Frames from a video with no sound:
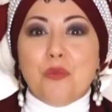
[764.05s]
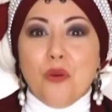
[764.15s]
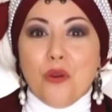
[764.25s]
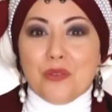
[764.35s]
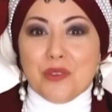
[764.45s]

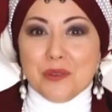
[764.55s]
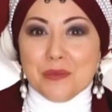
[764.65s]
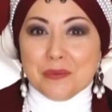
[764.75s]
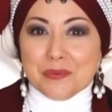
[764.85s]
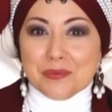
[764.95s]
What
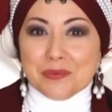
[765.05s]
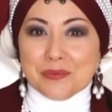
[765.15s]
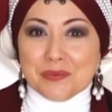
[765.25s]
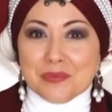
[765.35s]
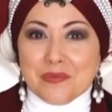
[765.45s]
a
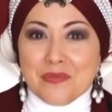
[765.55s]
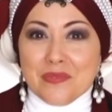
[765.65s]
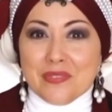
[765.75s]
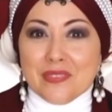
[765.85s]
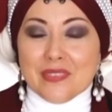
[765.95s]

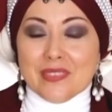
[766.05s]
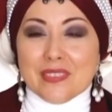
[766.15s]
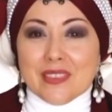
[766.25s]
wonderful